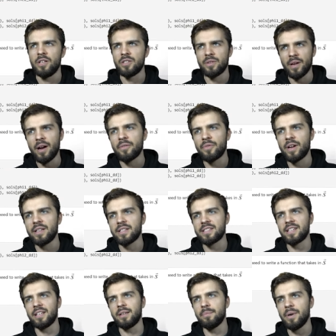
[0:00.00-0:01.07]
So now I've ran the
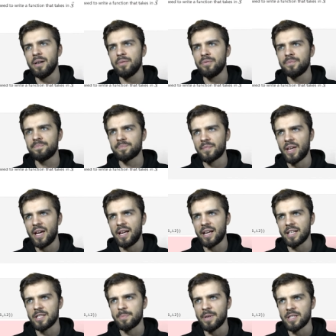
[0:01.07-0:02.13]
cell above, and I
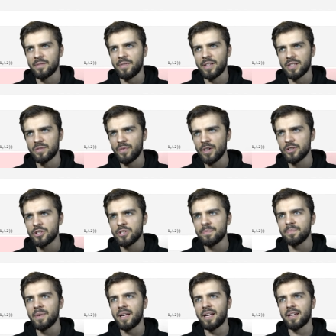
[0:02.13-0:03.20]
can specify this
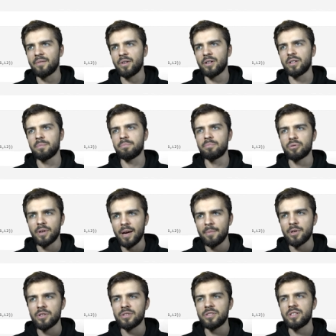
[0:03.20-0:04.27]
function, and I give all the
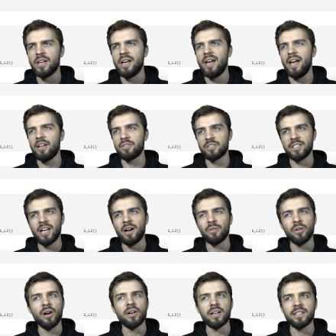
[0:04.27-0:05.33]
parameters, and you'll see how
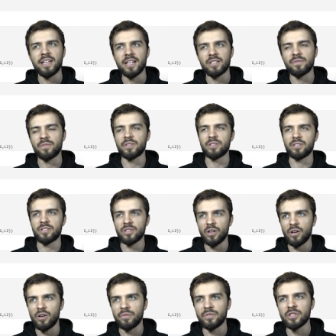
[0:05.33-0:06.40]
long it takes for it to
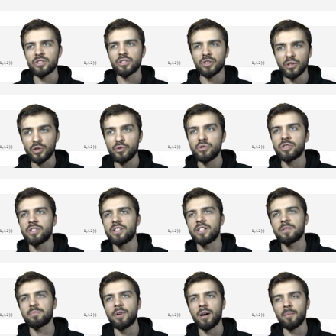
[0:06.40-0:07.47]
solve the solution of
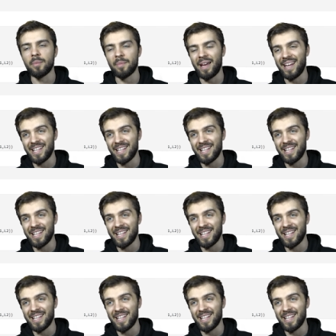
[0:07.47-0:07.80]
this problem.